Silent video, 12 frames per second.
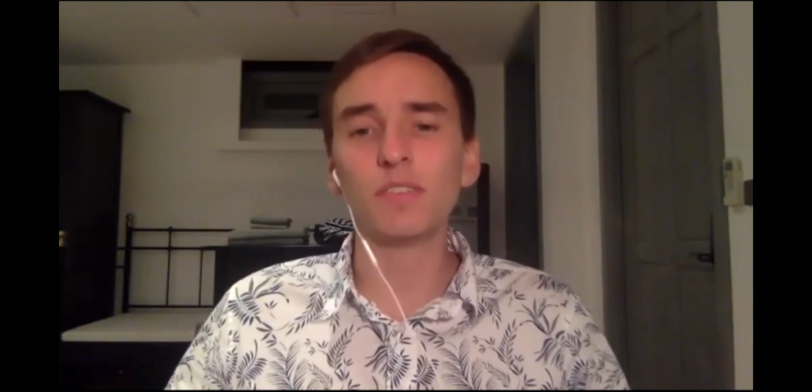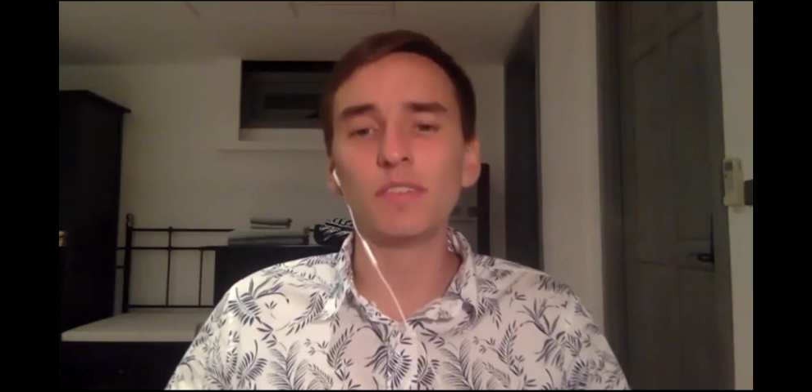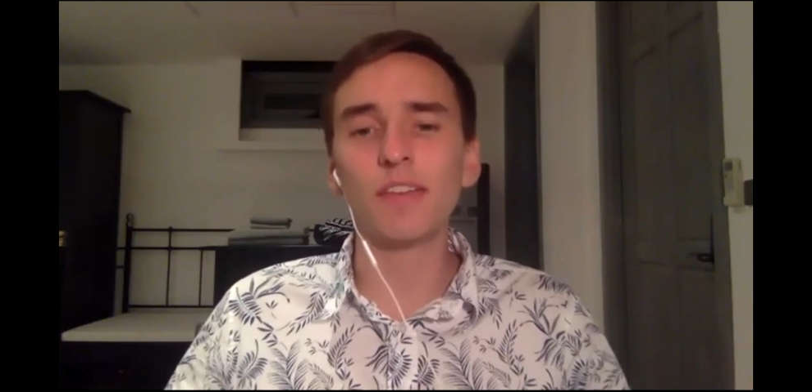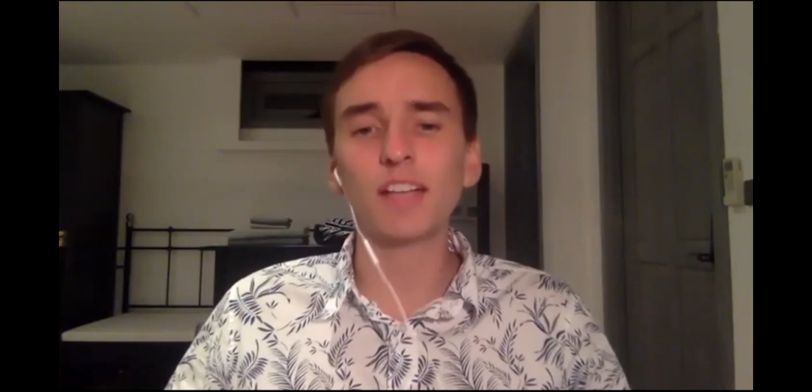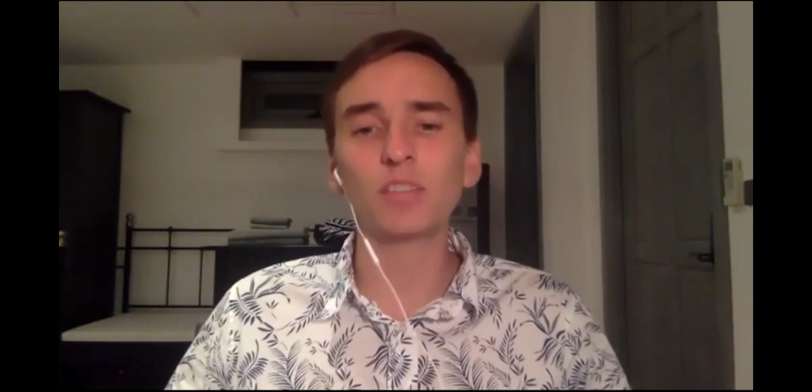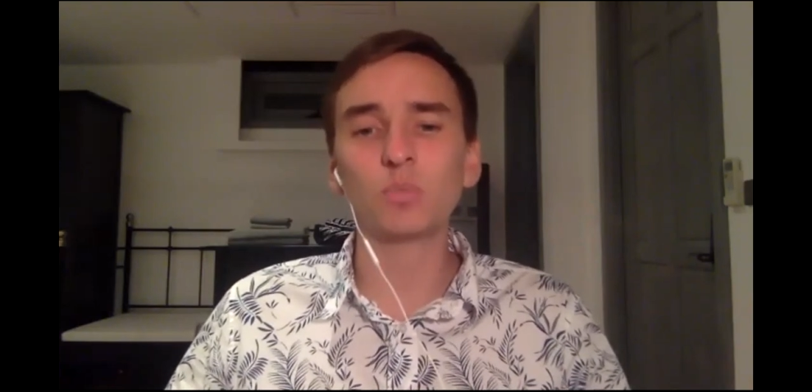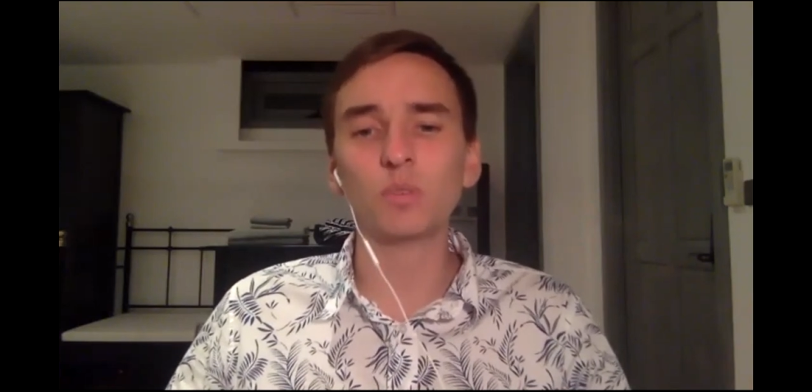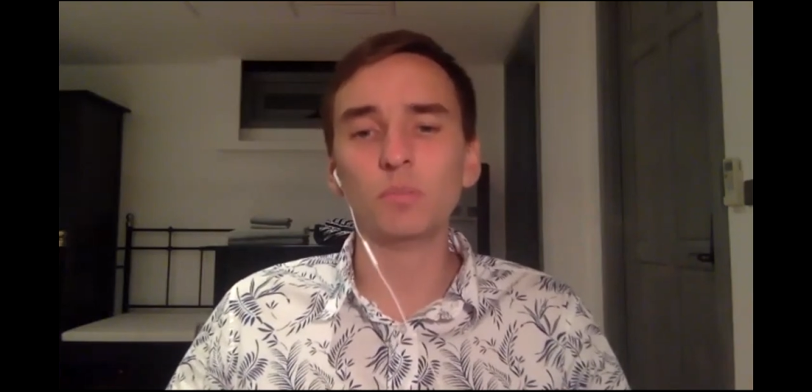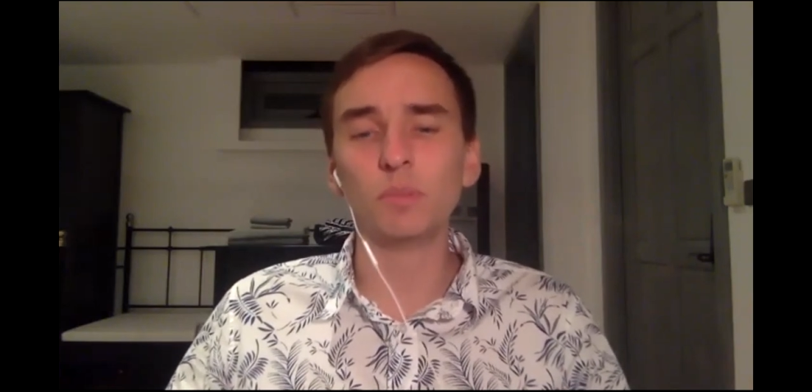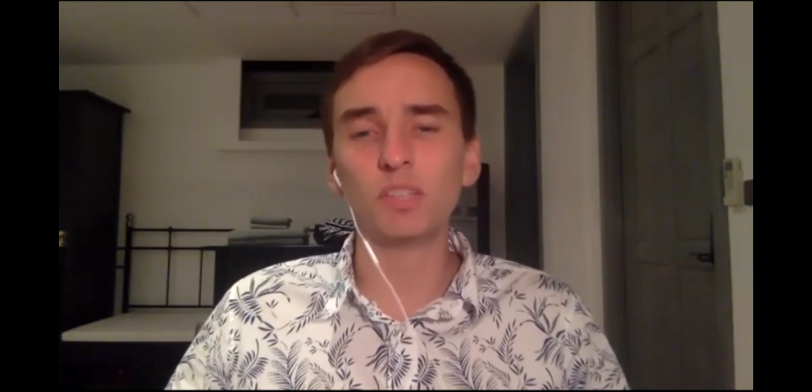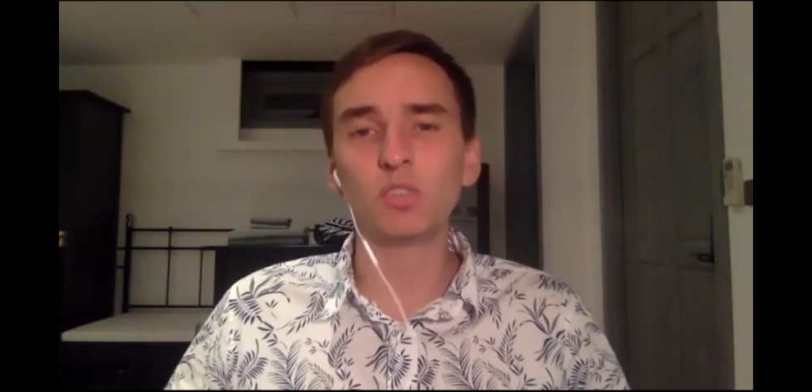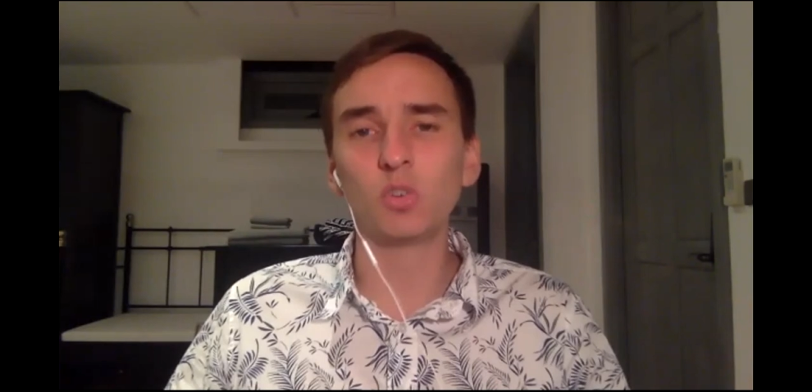and that's when
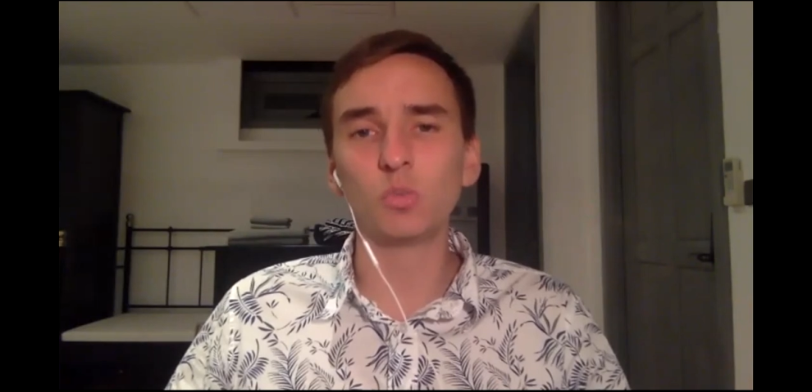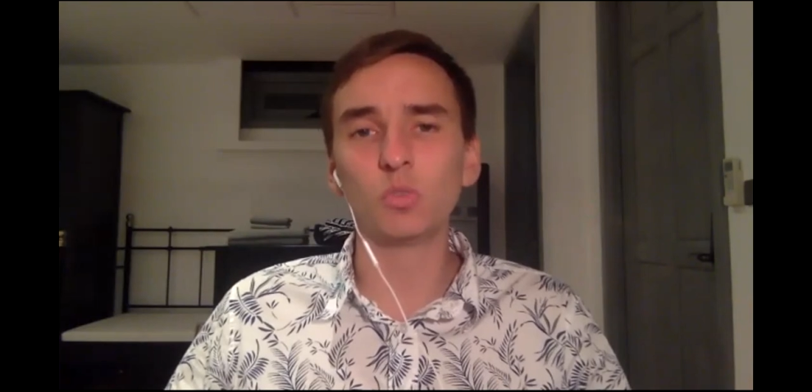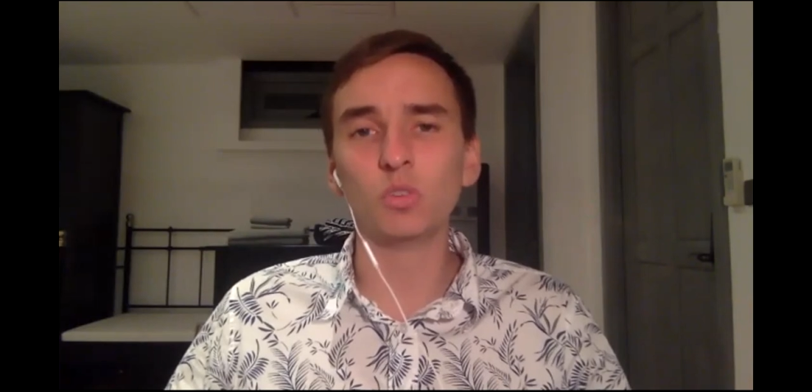Bitcoin